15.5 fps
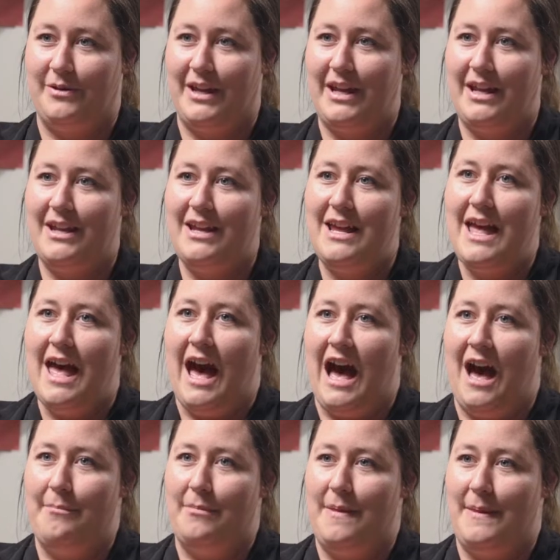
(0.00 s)
there
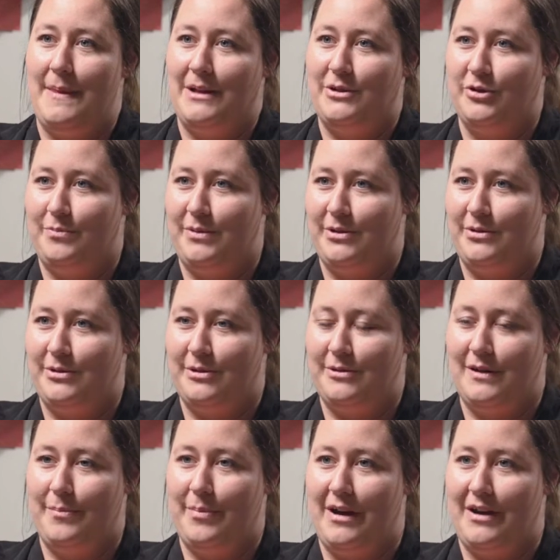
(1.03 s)
um, and then that took me onto a
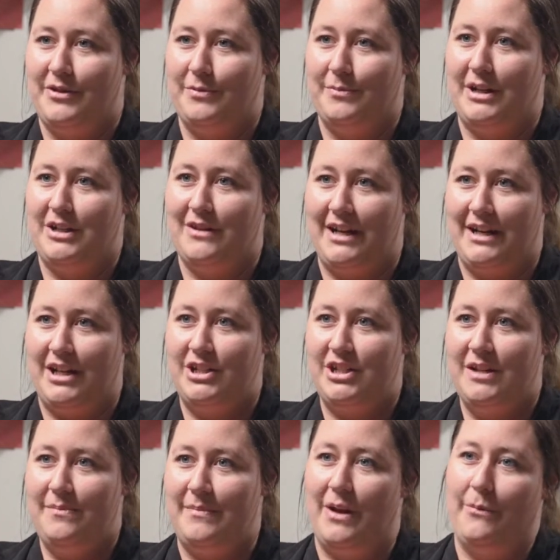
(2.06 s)
career path through my
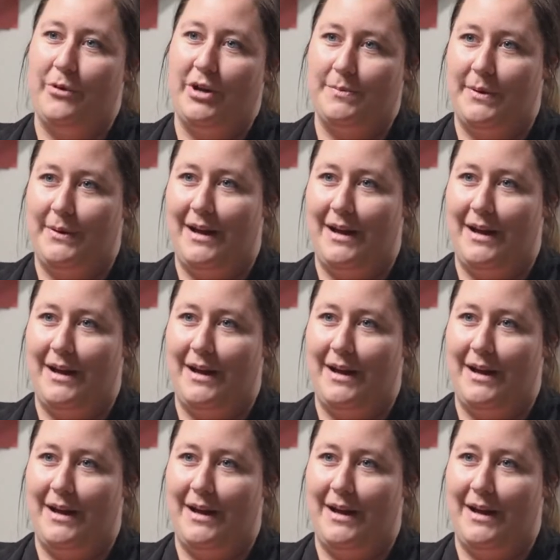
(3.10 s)
traineeship and worked my way